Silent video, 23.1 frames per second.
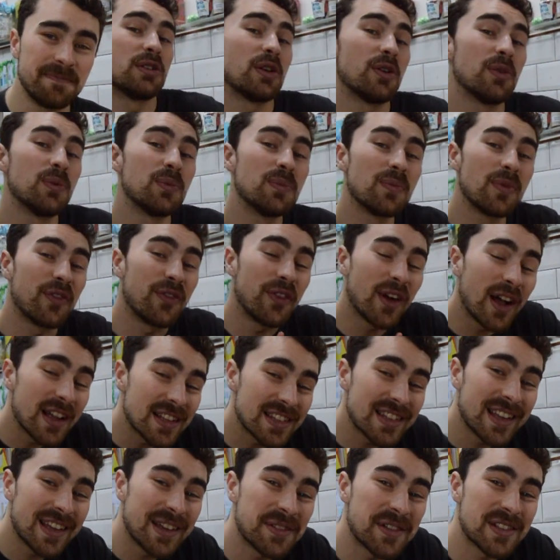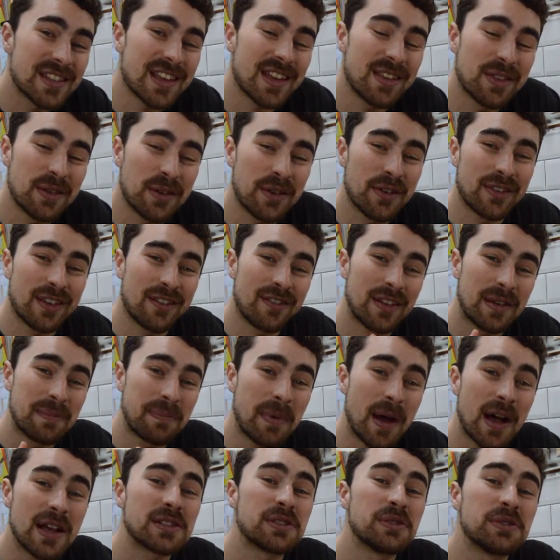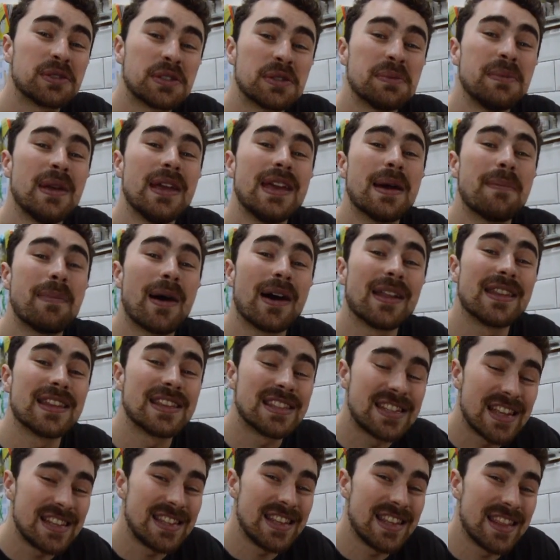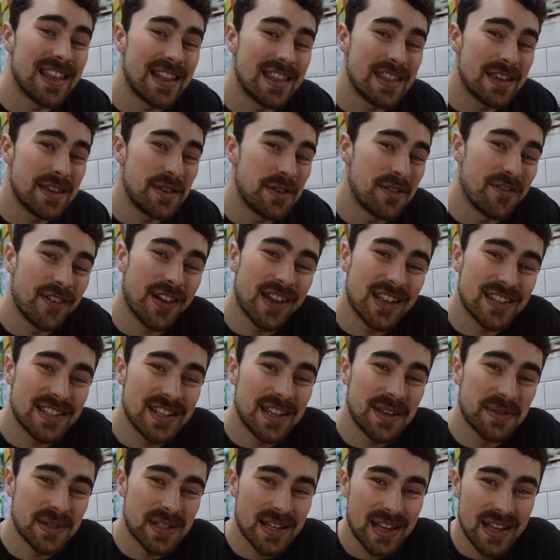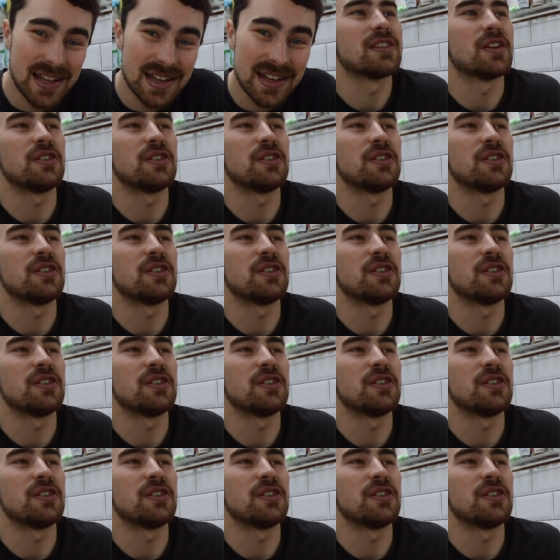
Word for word: So, the first thing was I thought of something personal to me about the city that the university was in.